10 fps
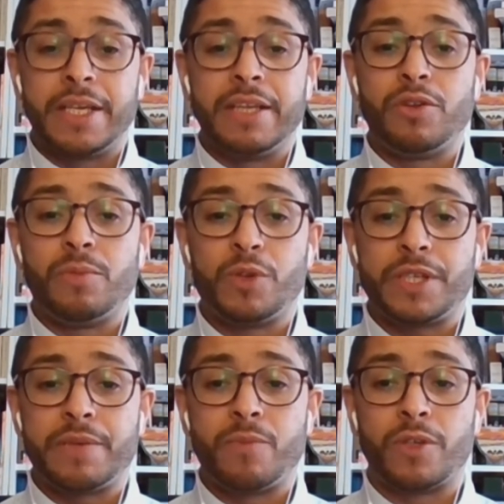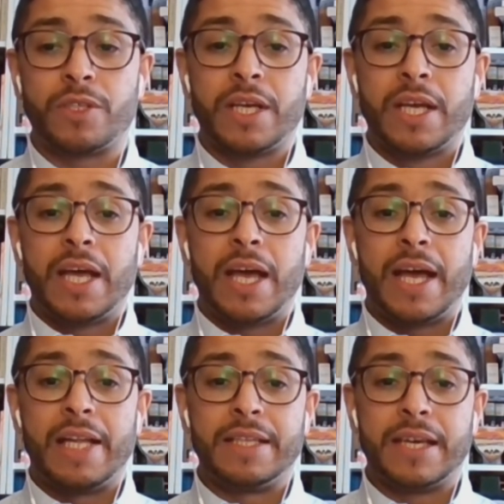in the Muslim world
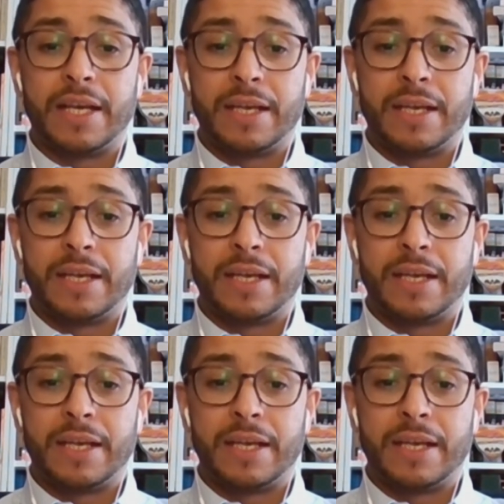and